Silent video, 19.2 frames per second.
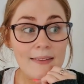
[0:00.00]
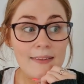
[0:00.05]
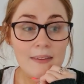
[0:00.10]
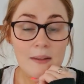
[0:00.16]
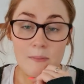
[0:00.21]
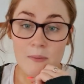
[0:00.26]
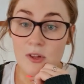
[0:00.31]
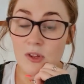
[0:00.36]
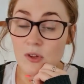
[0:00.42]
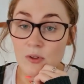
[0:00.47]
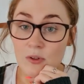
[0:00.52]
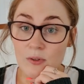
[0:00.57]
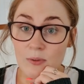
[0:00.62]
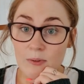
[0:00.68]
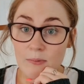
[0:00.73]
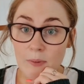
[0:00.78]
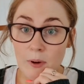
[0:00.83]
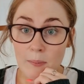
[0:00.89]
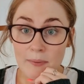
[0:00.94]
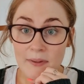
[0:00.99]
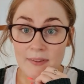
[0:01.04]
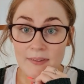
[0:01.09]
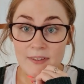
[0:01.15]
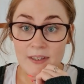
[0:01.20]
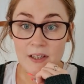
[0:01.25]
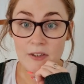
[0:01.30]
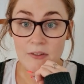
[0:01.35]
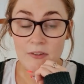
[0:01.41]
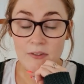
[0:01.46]
We had some issues with
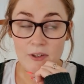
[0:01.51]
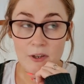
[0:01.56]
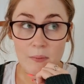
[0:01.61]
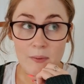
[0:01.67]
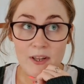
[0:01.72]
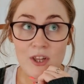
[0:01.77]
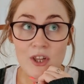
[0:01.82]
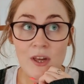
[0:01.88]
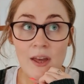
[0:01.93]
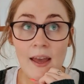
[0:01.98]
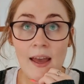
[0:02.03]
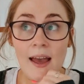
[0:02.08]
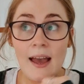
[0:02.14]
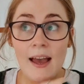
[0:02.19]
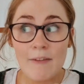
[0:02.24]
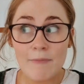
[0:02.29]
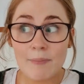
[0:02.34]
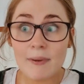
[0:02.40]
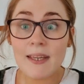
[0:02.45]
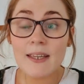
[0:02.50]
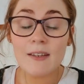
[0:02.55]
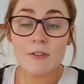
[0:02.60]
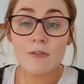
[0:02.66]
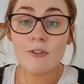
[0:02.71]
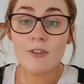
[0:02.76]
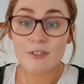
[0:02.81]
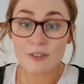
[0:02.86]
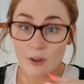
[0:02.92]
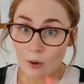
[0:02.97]
Poppy's nursery, which have
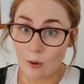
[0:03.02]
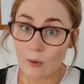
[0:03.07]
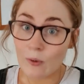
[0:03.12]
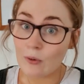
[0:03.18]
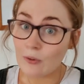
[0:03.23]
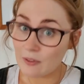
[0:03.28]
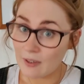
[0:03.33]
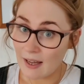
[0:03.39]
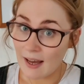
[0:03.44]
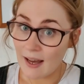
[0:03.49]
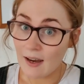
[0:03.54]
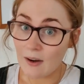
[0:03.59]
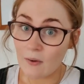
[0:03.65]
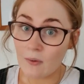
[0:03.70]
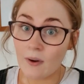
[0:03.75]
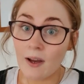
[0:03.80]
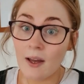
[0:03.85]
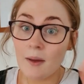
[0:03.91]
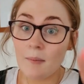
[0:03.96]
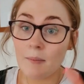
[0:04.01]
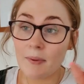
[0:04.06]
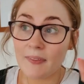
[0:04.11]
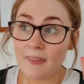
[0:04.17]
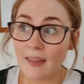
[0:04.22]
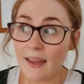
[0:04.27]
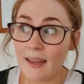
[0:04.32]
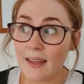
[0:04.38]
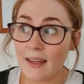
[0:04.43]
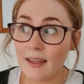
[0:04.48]
been resolved now,
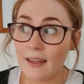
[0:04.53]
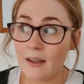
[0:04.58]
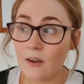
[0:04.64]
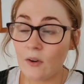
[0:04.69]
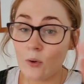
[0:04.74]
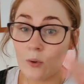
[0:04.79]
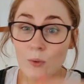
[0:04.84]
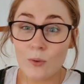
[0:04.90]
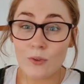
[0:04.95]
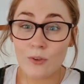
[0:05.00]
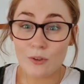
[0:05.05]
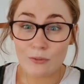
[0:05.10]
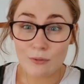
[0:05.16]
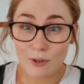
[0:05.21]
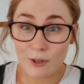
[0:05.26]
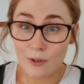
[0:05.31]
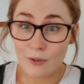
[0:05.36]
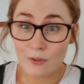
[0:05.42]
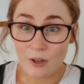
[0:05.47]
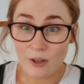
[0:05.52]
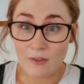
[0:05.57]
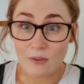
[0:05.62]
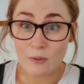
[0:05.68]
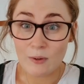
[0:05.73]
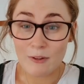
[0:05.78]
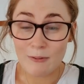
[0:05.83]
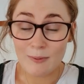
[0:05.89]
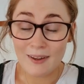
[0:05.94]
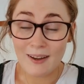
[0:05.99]
but they caused a real
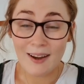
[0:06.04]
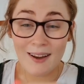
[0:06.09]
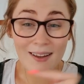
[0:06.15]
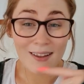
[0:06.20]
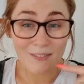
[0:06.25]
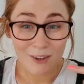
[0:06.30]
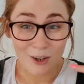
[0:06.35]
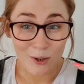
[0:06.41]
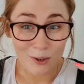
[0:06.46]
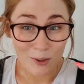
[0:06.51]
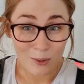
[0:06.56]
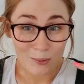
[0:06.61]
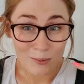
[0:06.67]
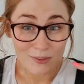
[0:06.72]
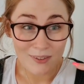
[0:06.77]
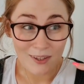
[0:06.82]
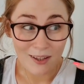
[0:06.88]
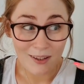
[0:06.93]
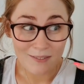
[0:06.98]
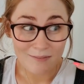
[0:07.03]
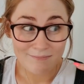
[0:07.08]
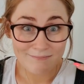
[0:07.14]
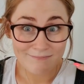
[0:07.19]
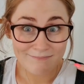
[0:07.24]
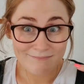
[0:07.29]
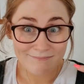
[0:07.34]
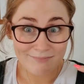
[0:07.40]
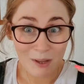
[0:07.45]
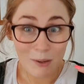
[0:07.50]
stressful week for me. I even got an
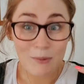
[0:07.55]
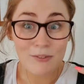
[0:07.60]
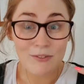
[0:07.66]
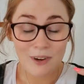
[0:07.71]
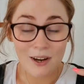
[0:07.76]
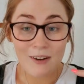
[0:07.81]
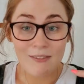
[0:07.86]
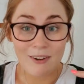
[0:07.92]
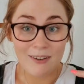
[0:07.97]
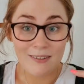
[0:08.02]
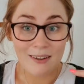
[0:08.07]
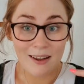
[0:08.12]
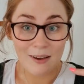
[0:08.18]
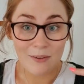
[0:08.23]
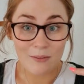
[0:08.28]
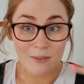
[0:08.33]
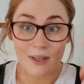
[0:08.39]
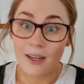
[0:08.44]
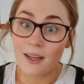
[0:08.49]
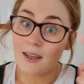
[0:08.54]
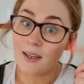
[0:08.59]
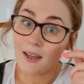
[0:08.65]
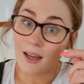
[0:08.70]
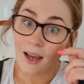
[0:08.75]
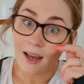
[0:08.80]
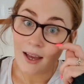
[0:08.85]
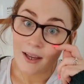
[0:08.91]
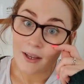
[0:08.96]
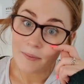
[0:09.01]
ulcer. I was very run
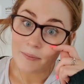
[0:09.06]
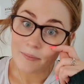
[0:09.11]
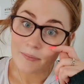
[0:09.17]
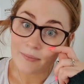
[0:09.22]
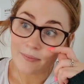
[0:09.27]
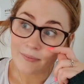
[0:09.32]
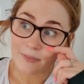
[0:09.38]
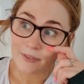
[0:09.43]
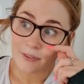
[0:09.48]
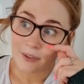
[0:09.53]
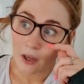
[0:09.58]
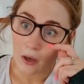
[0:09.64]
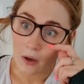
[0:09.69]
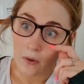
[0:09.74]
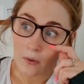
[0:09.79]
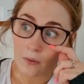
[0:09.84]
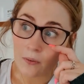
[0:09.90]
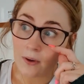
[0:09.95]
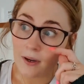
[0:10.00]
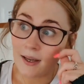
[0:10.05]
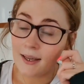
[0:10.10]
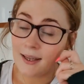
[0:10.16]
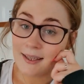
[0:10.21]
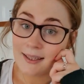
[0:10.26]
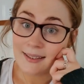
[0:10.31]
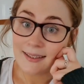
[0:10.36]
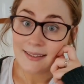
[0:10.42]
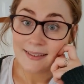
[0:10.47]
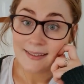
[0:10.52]
down.
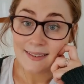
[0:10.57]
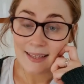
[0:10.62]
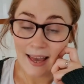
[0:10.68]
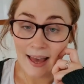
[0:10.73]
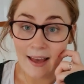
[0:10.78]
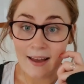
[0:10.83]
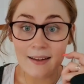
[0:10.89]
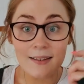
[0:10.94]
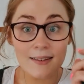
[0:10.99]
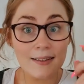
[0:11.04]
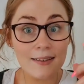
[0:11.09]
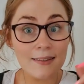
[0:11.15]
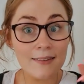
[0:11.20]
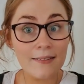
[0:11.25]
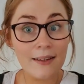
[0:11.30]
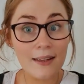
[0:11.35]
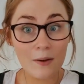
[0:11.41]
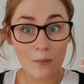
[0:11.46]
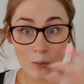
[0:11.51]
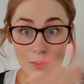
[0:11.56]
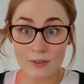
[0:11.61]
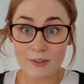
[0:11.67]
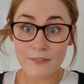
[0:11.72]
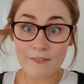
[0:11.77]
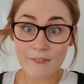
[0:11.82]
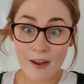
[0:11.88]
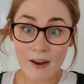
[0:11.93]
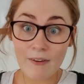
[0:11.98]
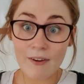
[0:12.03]
So yeah, it
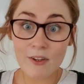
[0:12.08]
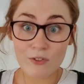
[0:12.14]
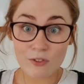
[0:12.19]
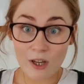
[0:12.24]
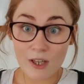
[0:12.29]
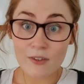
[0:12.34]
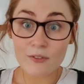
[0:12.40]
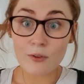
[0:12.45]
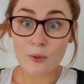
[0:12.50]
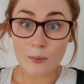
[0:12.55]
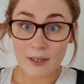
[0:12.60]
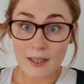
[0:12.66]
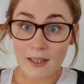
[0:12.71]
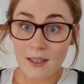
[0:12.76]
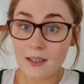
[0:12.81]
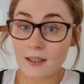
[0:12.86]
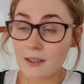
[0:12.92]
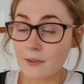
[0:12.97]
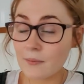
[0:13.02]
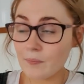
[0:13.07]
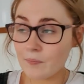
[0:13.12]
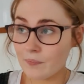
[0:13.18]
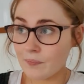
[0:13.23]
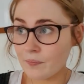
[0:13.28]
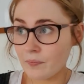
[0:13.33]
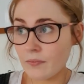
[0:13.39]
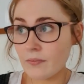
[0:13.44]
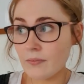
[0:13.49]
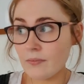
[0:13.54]
was a very stressful week,